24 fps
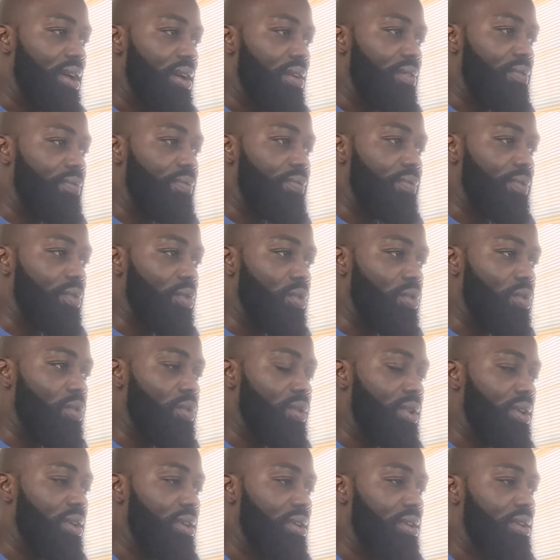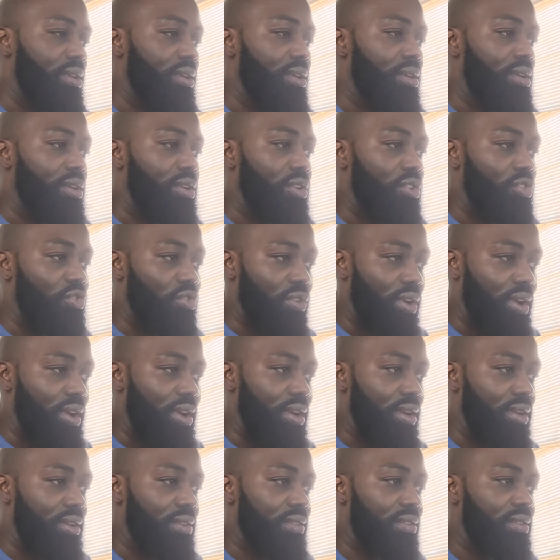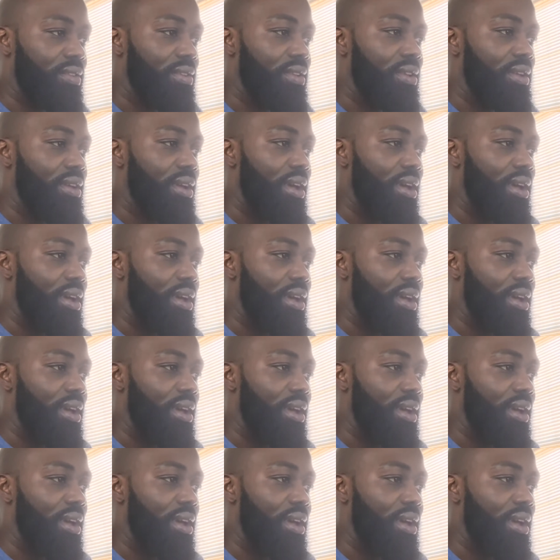food, drugs,